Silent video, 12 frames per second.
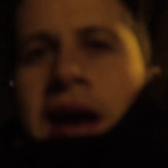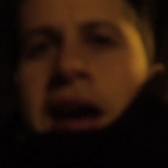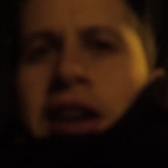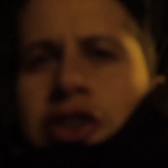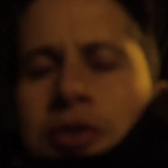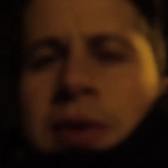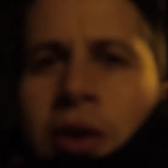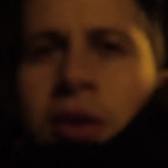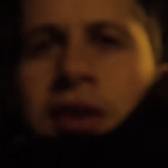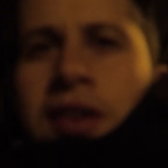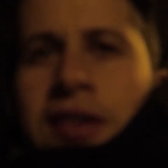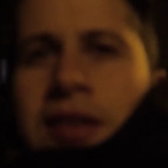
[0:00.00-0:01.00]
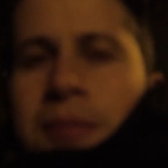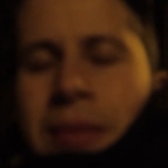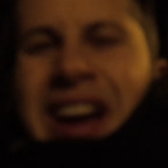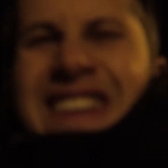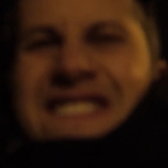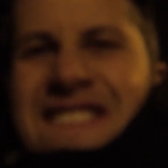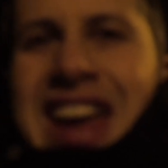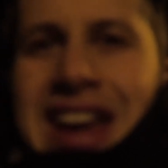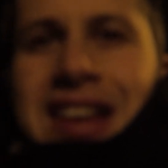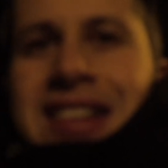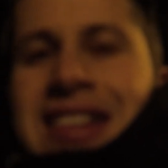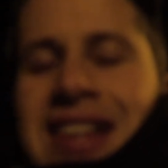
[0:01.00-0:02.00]
And to be honest, my
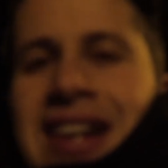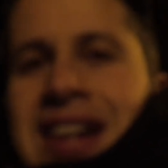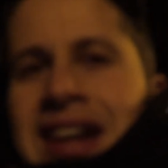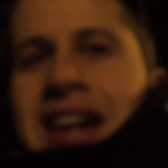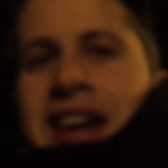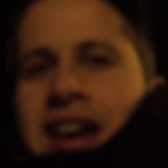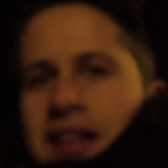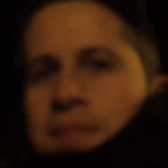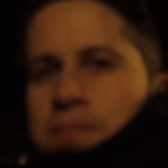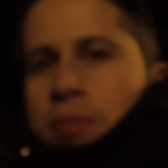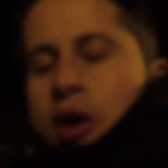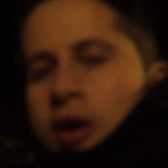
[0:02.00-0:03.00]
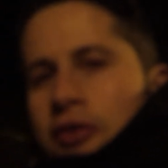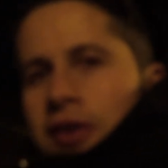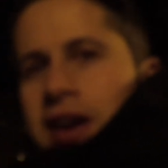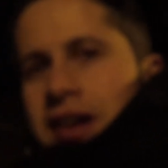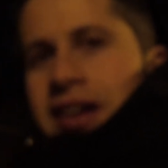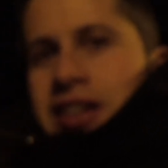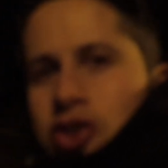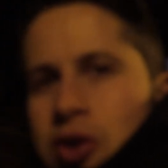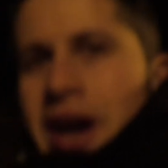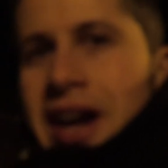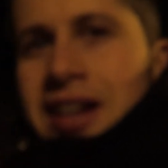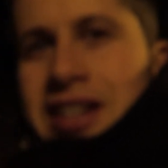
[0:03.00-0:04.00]
face is perfectly
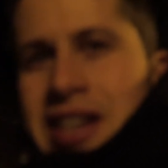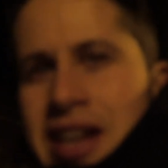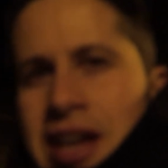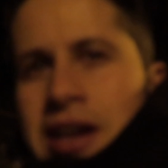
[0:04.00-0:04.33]
tracked,